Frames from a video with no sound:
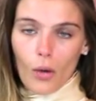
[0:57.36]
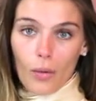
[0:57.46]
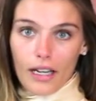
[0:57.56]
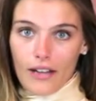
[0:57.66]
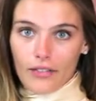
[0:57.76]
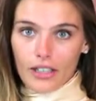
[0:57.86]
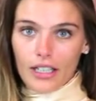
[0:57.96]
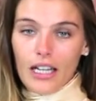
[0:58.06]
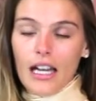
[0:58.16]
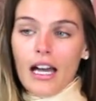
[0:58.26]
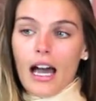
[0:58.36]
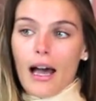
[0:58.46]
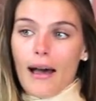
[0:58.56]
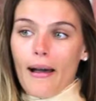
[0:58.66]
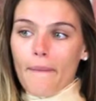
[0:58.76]
whatever,
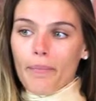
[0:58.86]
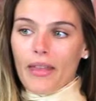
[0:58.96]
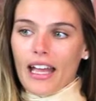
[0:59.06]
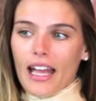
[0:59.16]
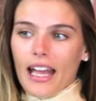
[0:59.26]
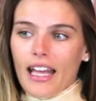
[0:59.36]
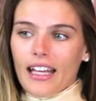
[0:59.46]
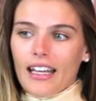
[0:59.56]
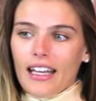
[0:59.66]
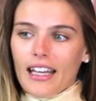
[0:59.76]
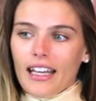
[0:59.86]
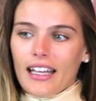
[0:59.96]
and